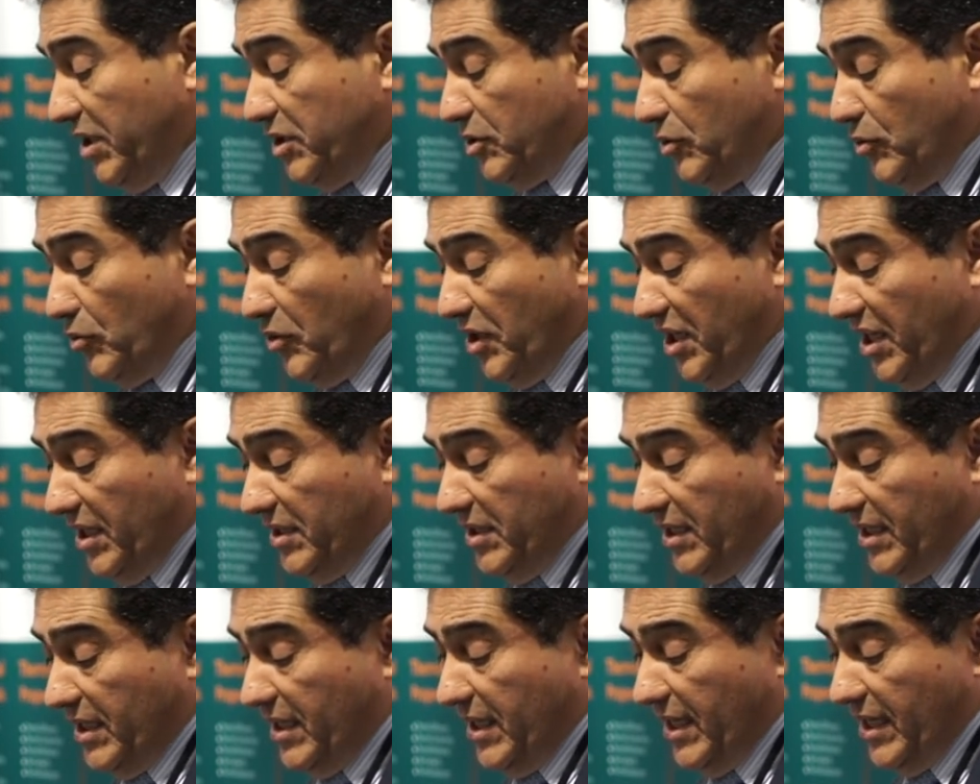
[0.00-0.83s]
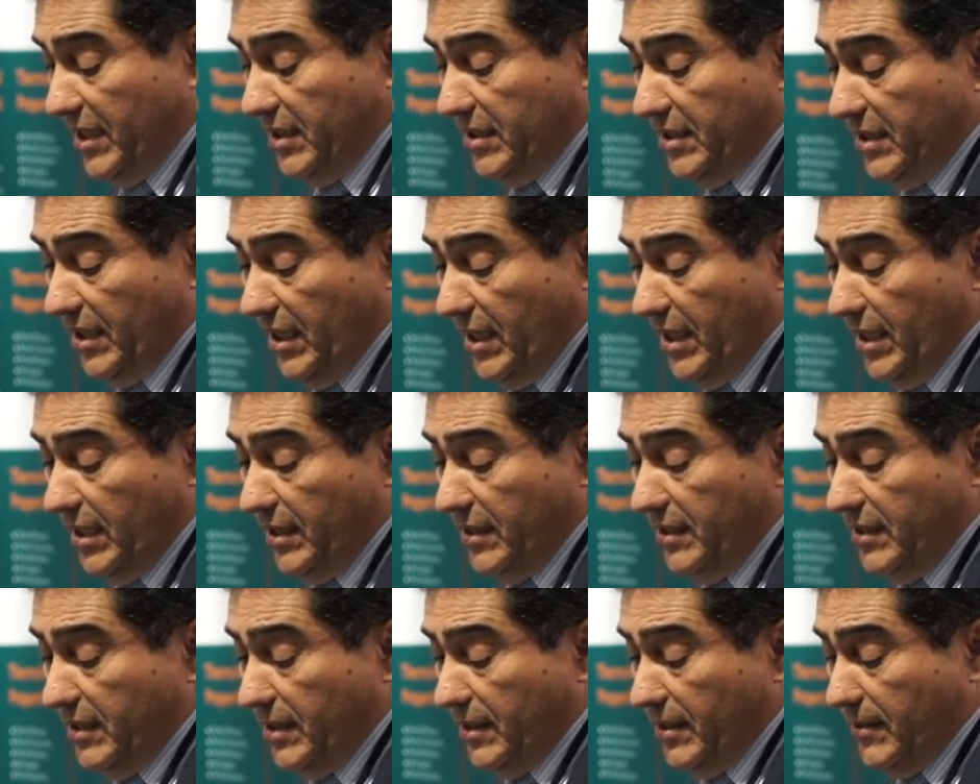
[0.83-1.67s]
to do the interconnect,
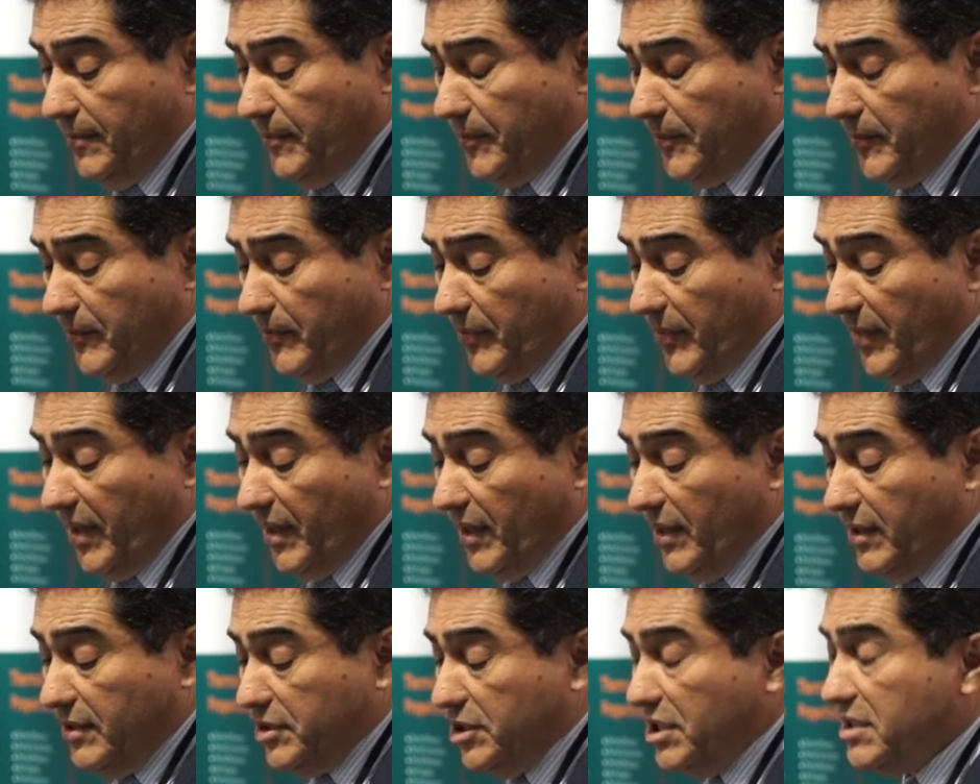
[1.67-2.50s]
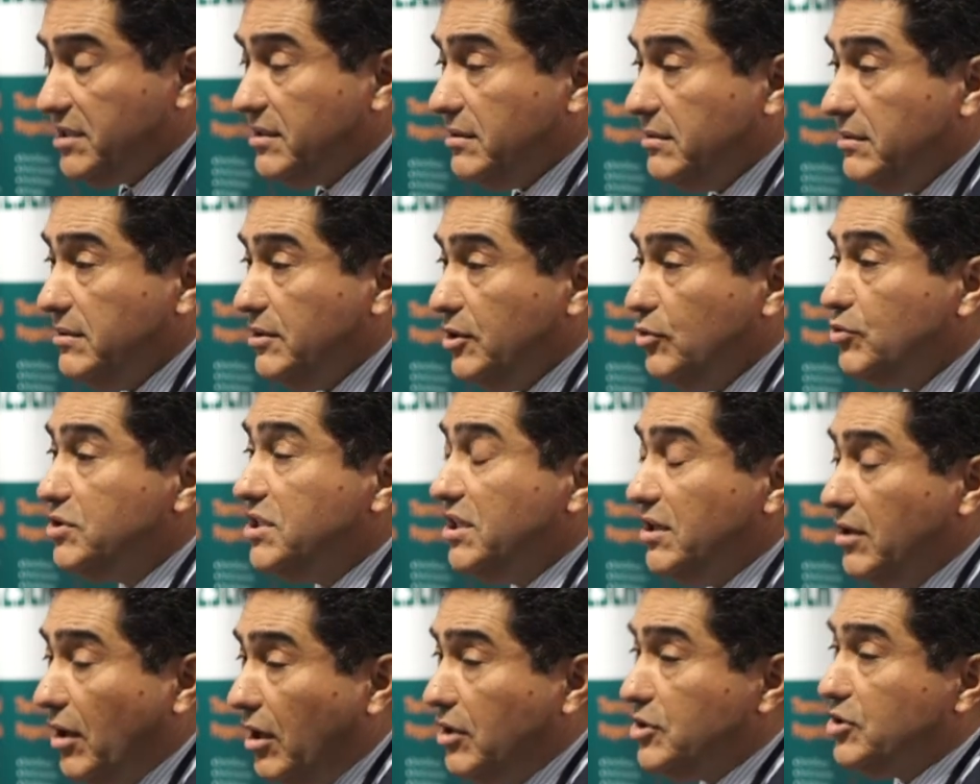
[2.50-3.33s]
and just
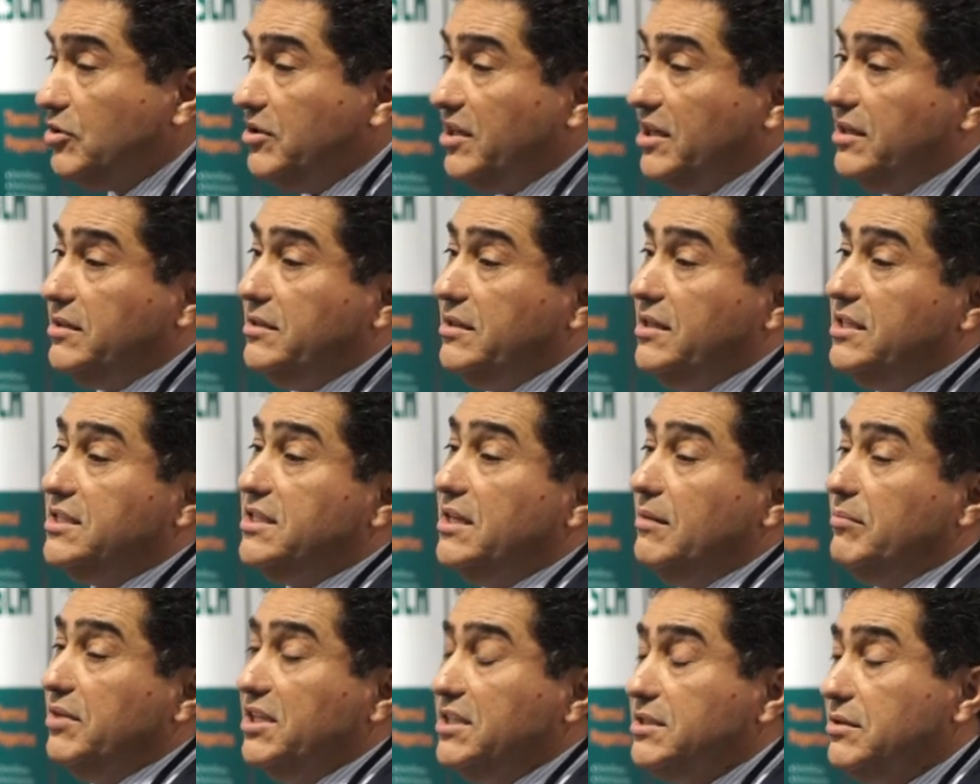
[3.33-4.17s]
using also directed assembly.